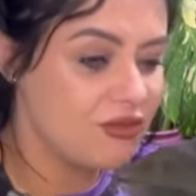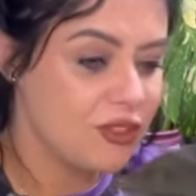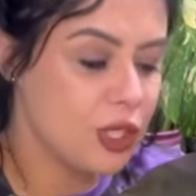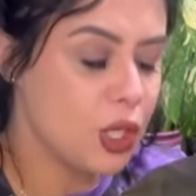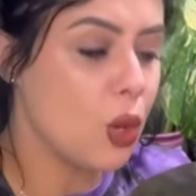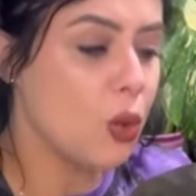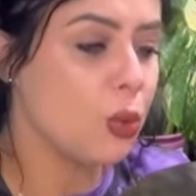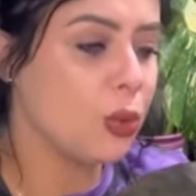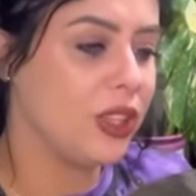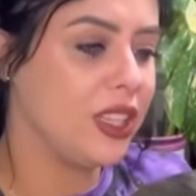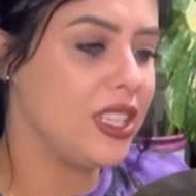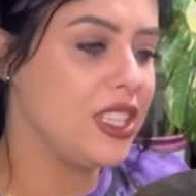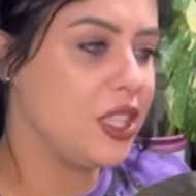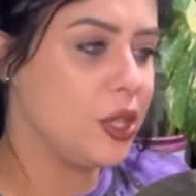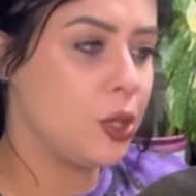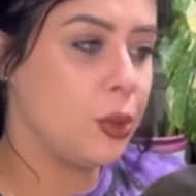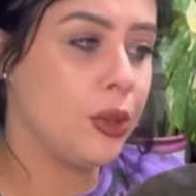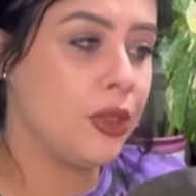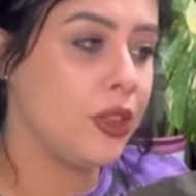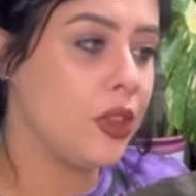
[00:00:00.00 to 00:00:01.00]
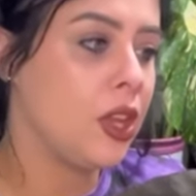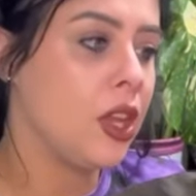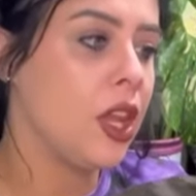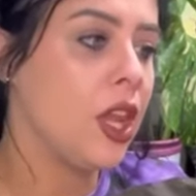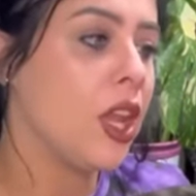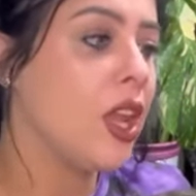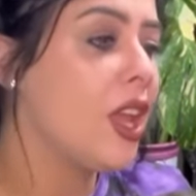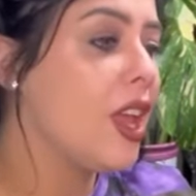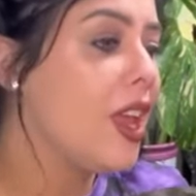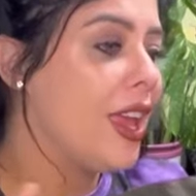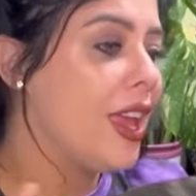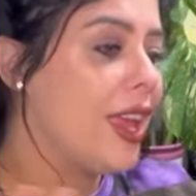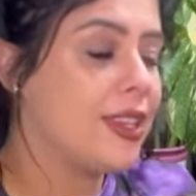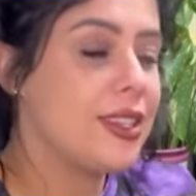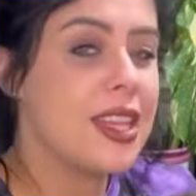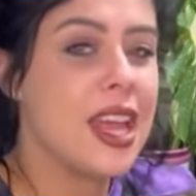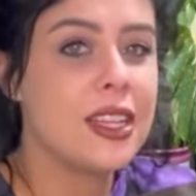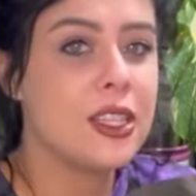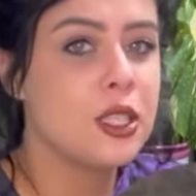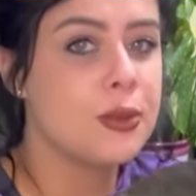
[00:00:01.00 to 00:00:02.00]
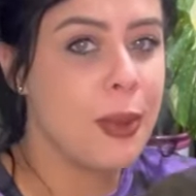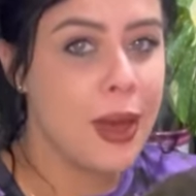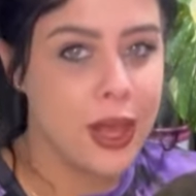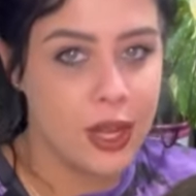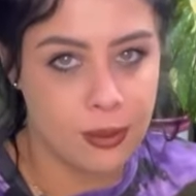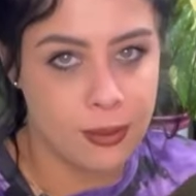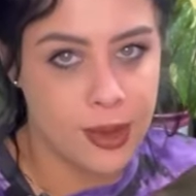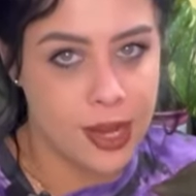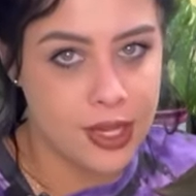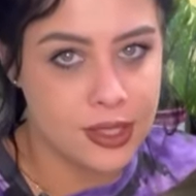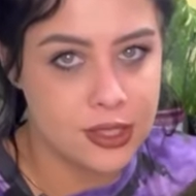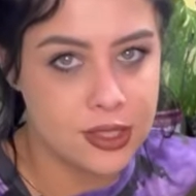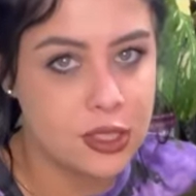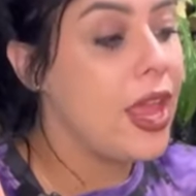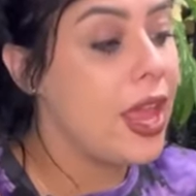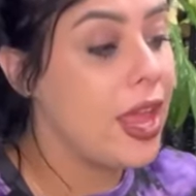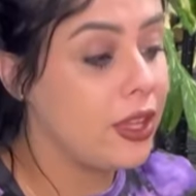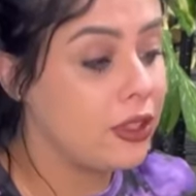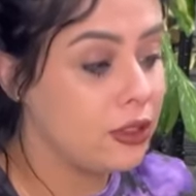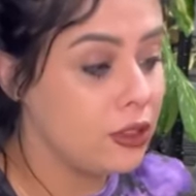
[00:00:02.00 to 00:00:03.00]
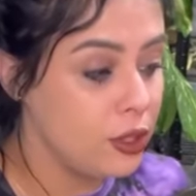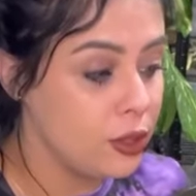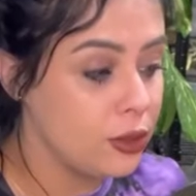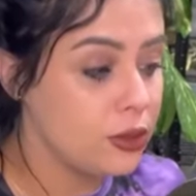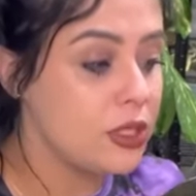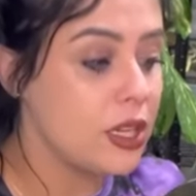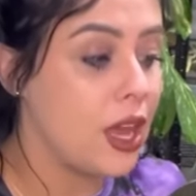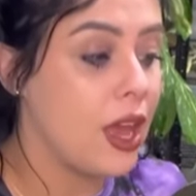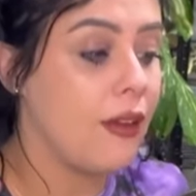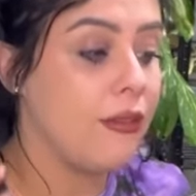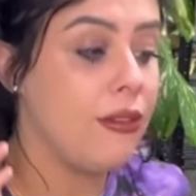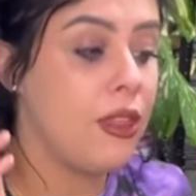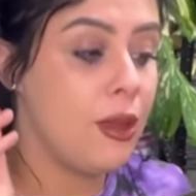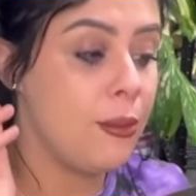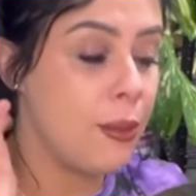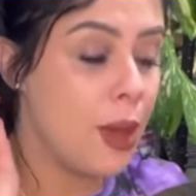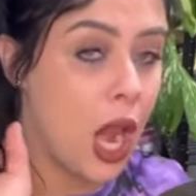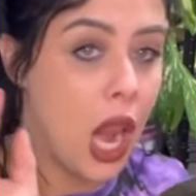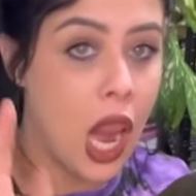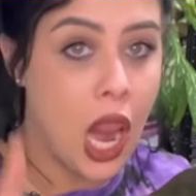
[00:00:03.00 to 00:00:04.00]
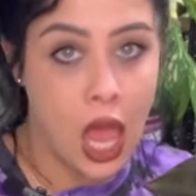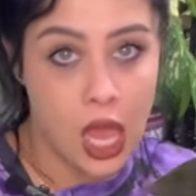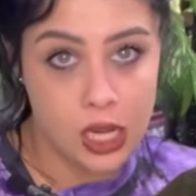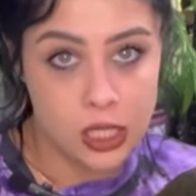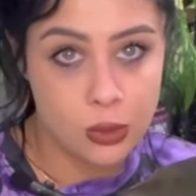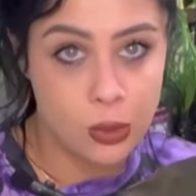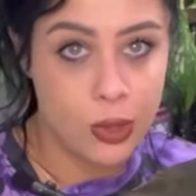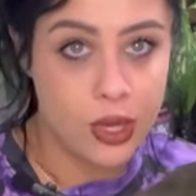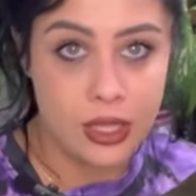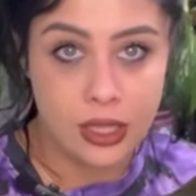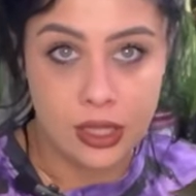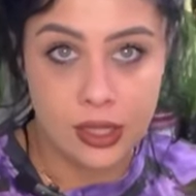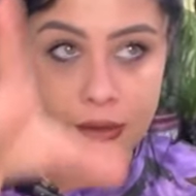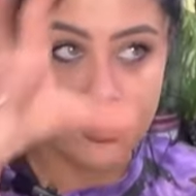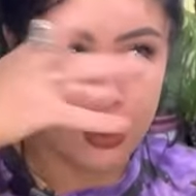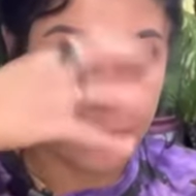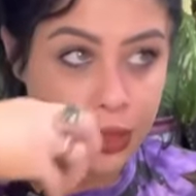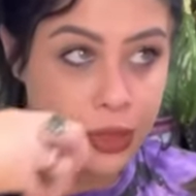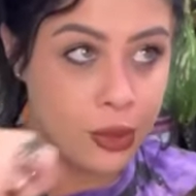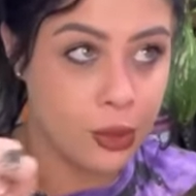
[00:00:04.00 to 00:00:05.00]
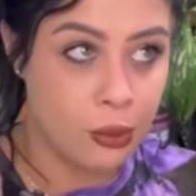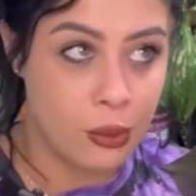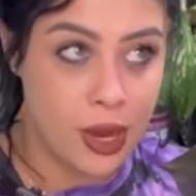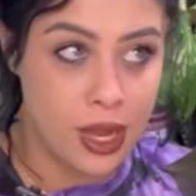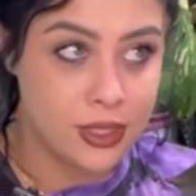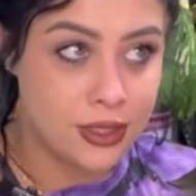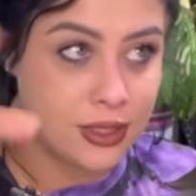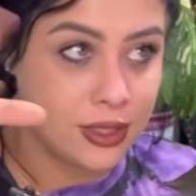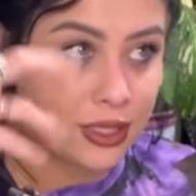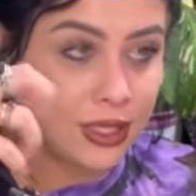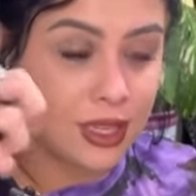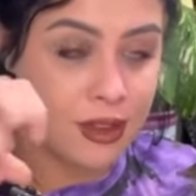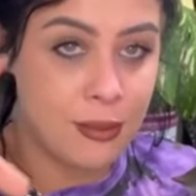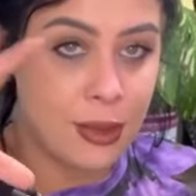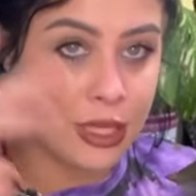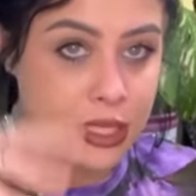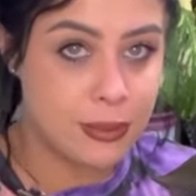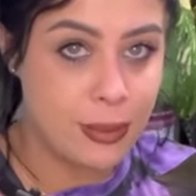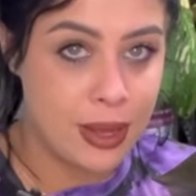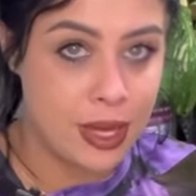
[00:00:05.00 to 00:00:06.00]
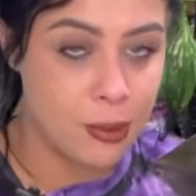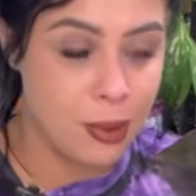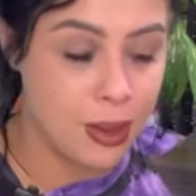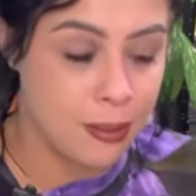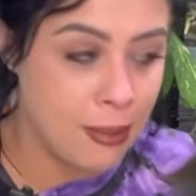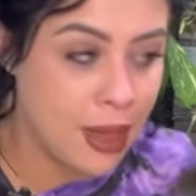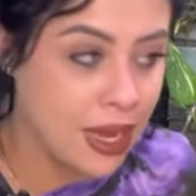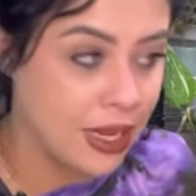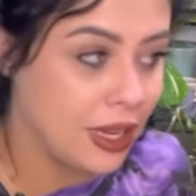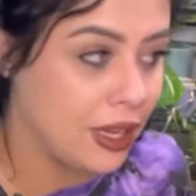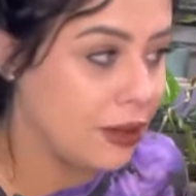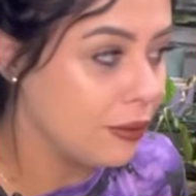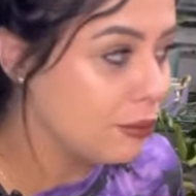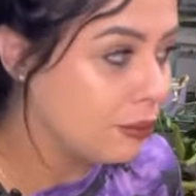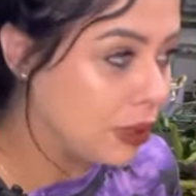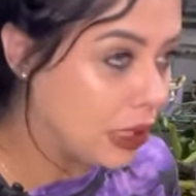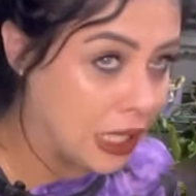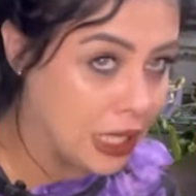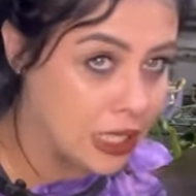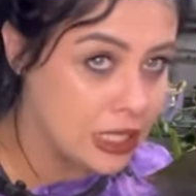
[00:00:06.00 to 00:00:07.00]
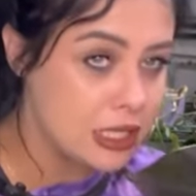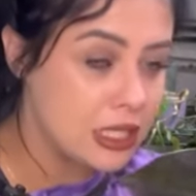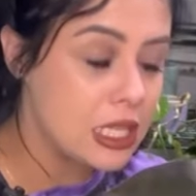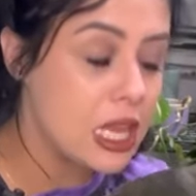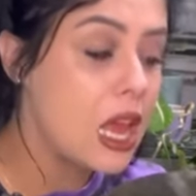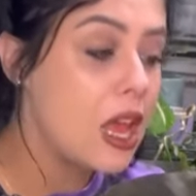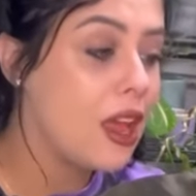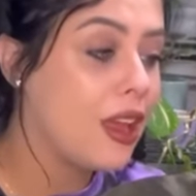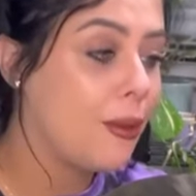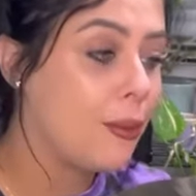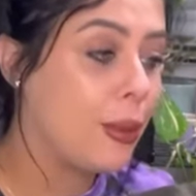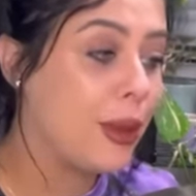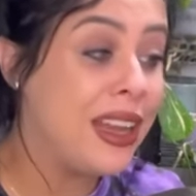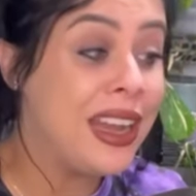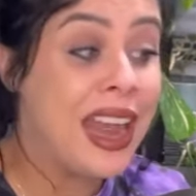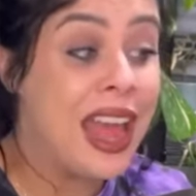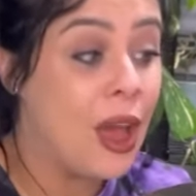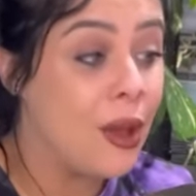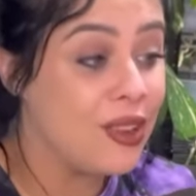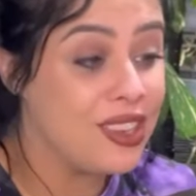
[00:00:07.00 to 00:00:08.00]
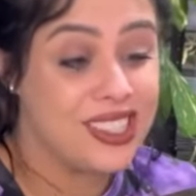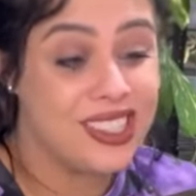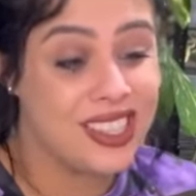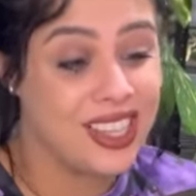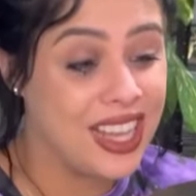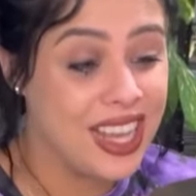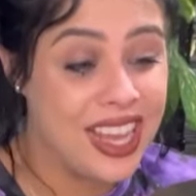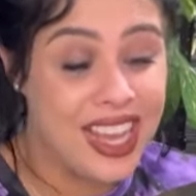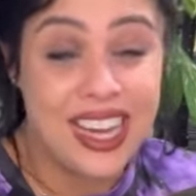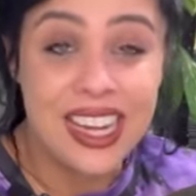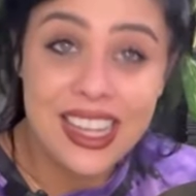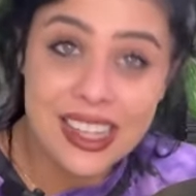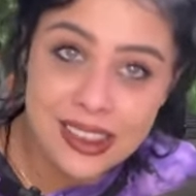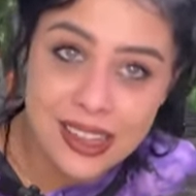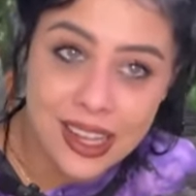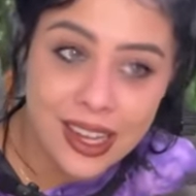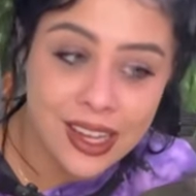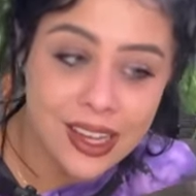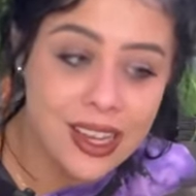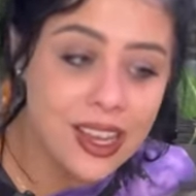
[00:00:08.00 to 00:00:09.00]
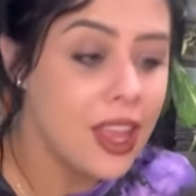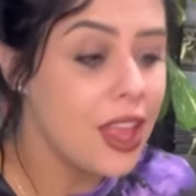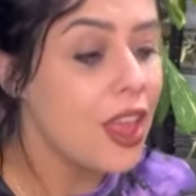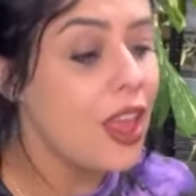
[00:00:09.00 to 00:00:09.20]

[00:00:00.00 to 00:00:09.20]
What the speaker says: Don't really deal with any. It's had spider mites. It used to have them a lot when it lived with the rest of my spider mite magnet plants, but now it doesn't get anything.